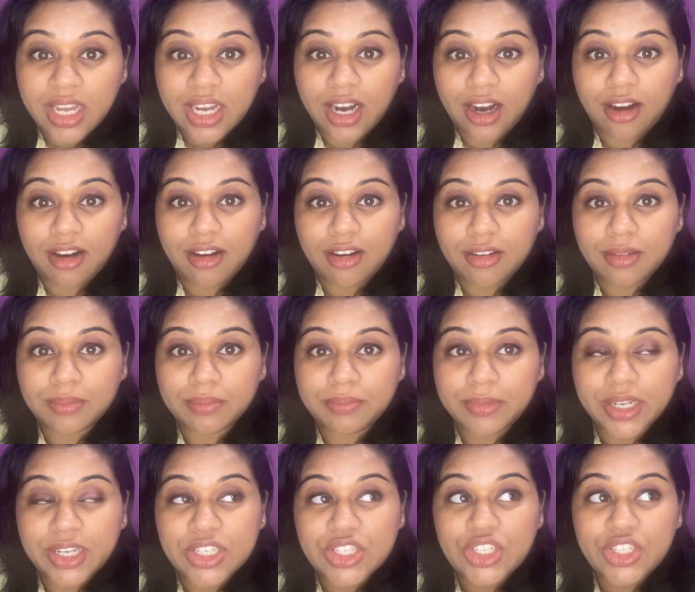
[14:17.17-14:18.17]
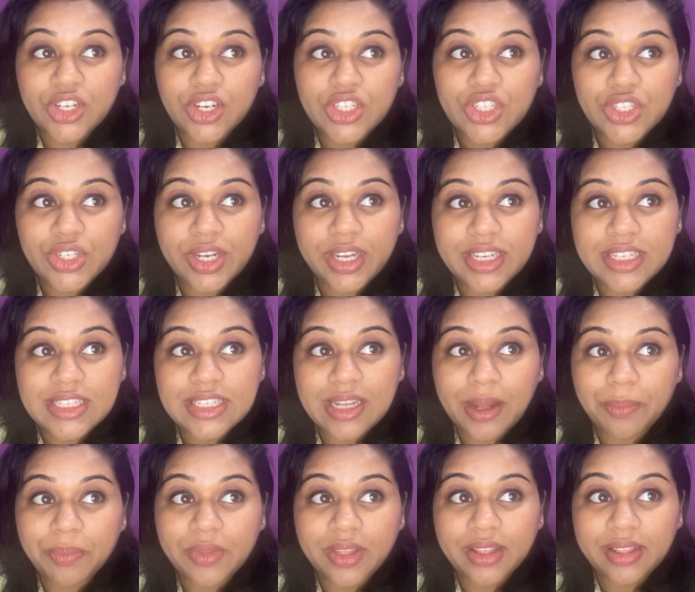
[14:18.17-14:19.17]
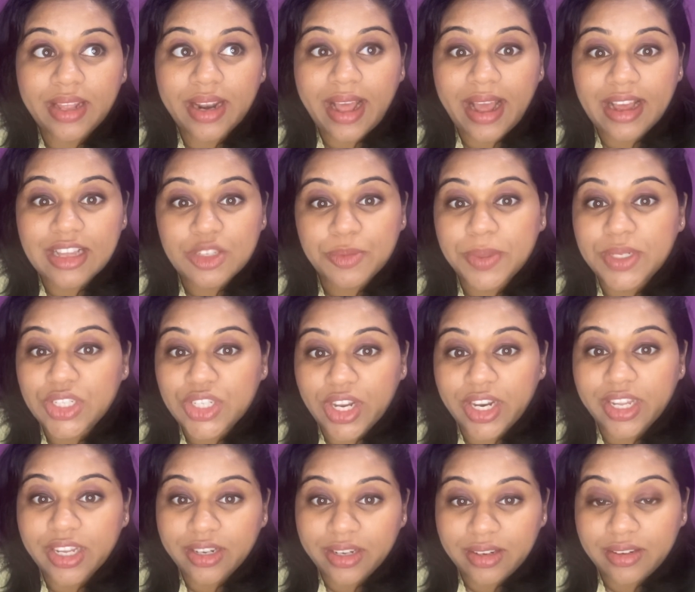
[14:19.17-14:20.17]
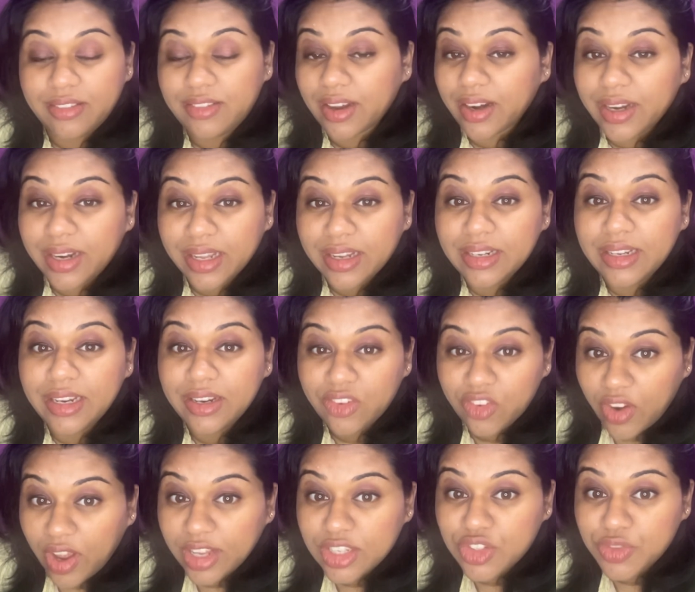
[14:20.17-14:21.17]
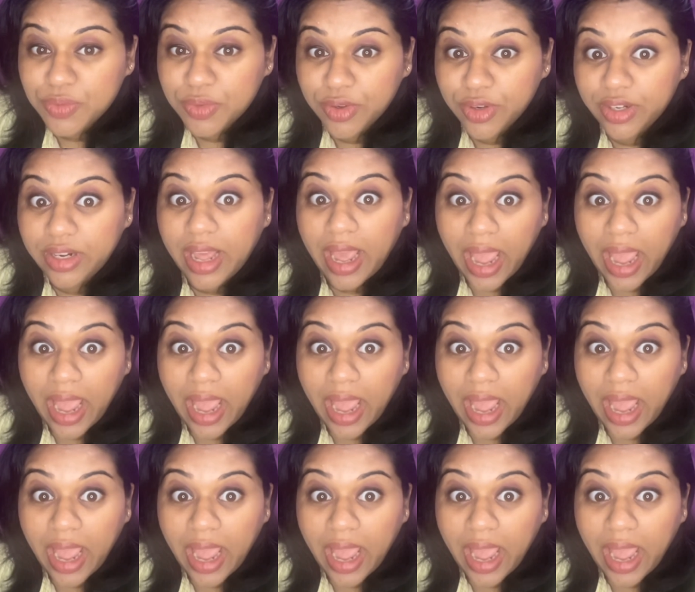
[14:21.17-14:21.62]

because nurture is something that has been genetically transferred,